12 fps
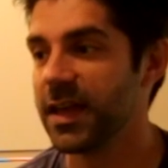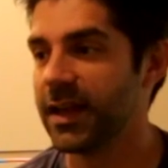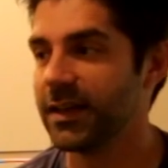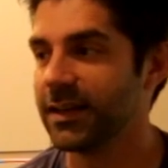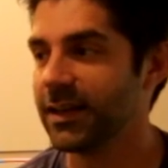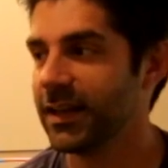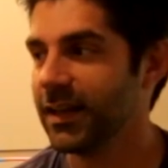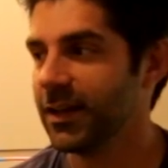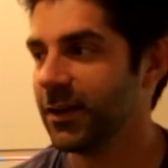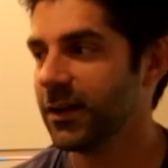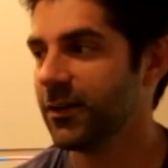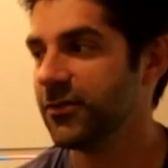than
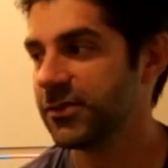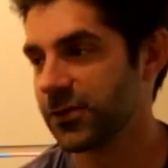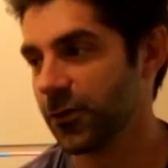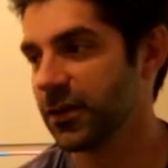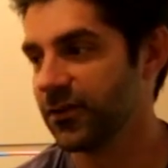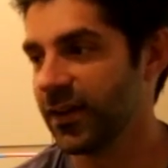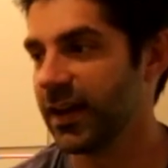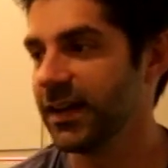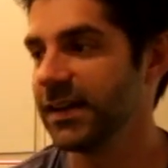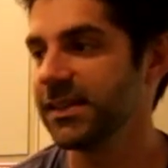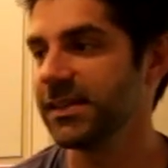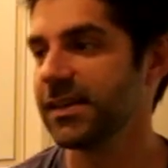Sony
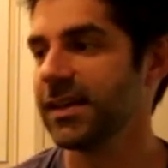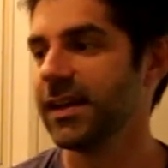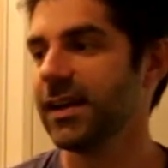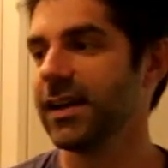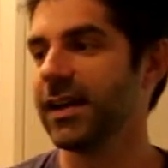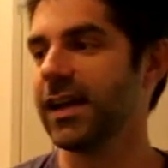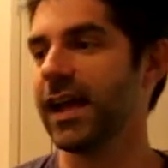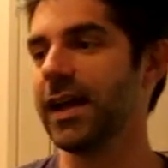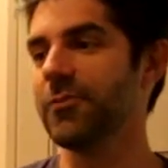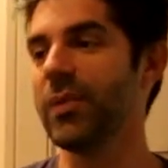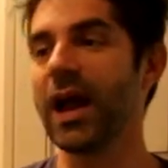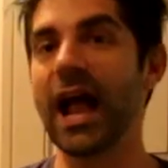Vegas.
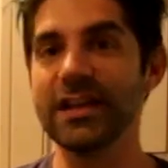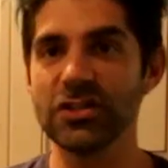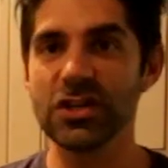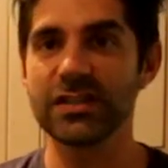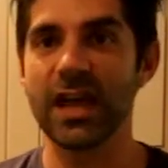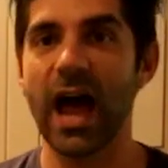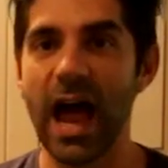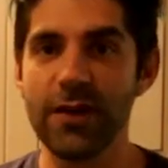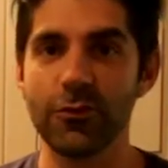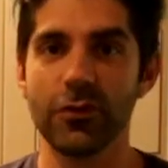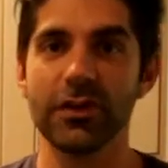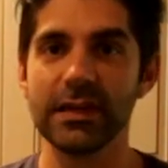But I
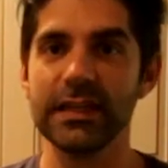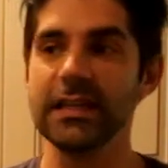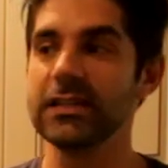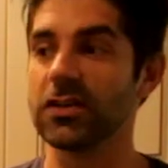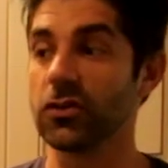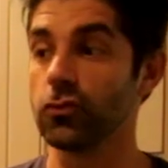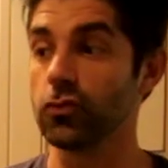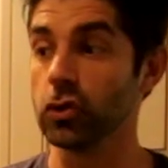really need to